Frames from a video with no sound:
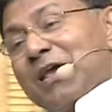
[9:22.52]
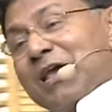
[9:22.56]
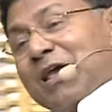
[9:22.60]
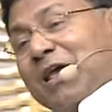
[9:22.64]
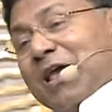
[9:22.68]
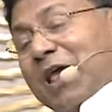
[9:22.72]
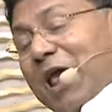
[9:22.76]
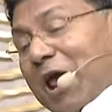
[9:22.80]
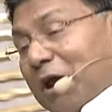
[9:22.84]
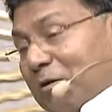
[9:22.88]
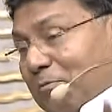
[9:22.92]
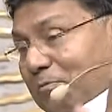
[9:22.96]

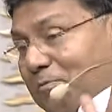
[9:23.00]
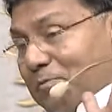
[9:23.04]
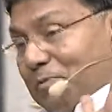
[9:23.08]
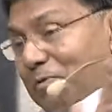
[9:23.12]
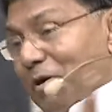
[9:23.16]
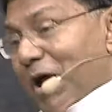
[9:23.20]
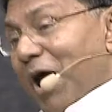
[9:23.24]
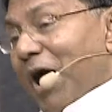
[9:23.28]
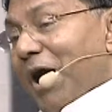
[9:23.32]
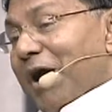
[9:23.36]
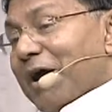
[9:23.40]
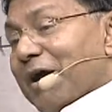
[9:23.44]
In
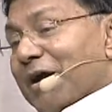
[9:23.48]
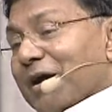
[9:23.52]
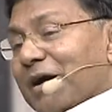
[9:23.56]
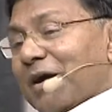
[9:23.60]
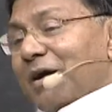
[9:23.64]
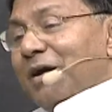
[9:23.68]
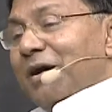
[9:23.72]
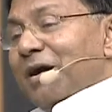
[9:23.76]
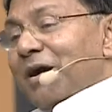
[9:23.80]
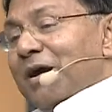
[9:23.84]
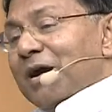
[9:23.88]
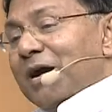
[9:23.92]

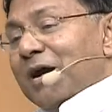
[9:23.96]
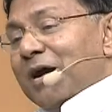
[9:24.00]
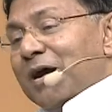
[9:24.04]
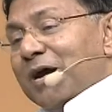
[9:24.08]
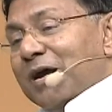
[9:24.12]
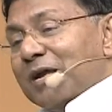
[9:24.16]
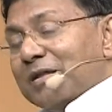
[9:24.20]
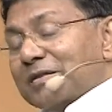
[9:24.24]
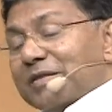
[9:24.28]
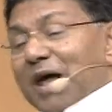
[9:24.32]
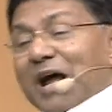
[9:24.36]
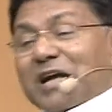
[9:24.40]
prayer,
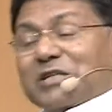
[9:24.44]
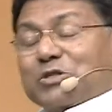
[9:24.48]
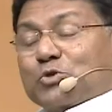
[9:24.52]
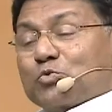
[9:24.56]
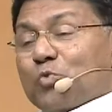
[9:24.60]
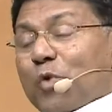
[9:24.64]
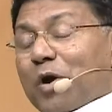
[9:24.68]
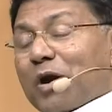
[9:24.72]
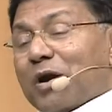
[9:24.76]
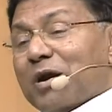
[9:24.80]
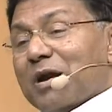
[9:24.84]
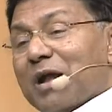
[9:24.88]
that's
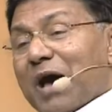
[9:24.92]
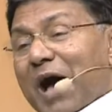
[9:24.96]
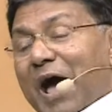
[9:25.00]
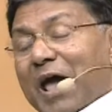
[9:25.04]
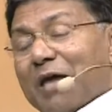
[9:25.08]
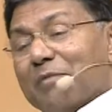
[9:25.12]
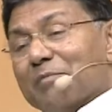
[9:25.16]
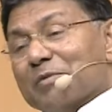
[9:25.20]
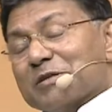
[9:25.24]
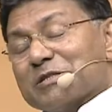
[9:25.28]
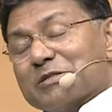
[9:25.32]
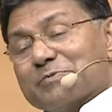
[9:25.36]
what I
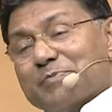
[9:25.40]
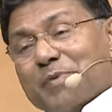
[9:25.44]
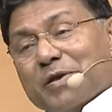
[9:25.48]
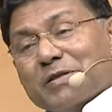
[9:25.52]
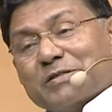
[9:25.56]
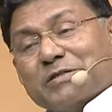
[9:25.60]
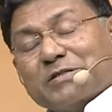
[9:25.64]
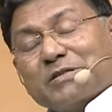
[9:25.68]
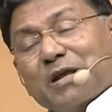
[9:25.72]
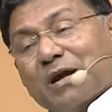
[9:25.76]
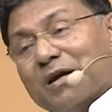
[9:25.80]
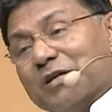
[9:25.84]
must be
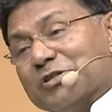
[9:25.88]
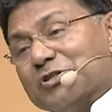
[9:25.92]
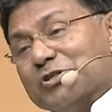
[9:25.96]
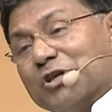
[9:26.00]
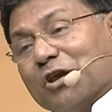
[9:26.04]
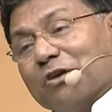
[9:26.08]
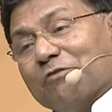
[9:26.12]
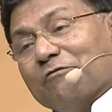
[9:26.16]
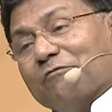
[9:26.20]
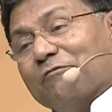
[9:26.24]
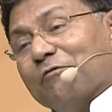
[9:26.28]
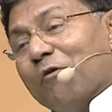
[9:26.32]

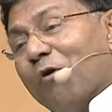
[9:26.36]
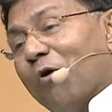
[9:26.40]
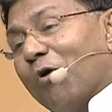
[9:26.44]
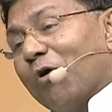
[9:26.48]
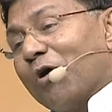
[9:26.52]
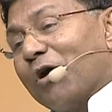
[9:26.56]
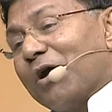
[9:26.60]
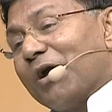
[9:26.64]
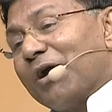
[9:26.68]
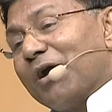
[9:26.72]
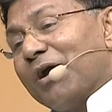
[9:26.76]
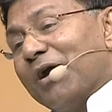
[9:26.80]
searching
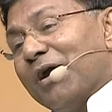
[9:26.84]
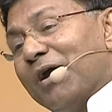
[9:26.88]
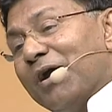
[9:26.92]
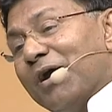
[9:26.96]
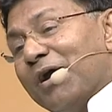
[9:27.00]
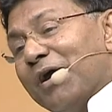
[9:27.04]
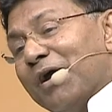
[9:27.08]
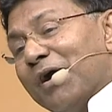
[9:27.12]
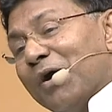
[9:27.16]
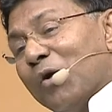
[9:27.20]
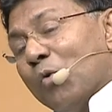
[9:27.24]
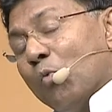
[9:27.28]
for.
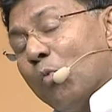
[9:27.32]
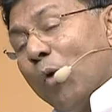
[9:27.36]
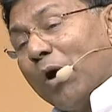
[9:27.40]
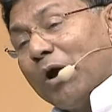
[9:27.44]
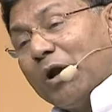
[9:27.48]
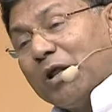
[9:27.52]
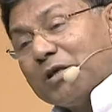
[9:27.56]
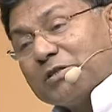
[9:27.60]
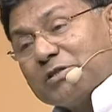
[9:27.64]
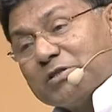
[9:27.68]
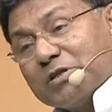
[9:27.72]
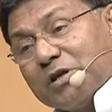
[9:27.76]
What
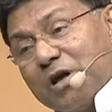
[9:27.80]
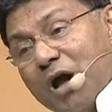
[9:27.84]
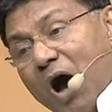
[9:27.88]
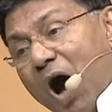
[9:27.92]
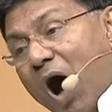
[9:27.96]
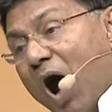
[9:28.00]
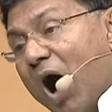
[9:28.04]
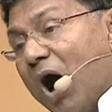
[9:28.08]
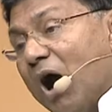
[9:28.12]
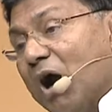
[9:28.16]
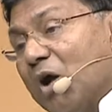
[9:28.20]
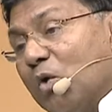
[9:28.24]
does
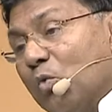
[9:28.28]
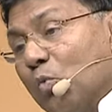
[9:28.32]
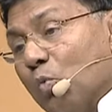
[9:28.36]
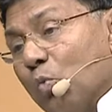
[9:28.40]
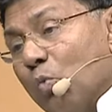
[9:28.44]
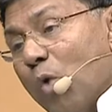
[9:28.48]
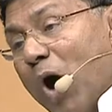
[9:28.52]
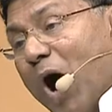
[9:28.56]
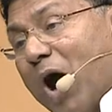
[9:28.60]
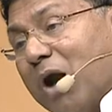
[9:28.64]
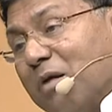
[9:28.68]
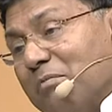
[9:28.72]
God
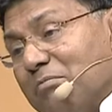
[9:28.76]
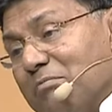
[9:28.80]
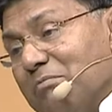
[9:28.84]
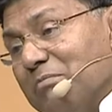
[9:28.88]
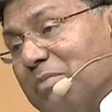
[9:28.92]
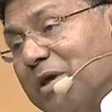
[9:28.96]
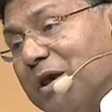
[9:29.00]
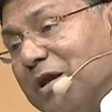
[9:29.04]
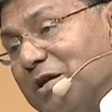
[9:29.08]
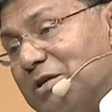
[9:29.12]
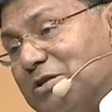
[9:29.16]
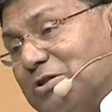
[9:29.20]
want
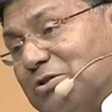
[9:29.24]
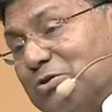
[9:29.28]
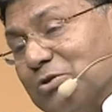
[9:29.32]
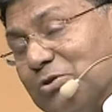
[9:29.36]
me to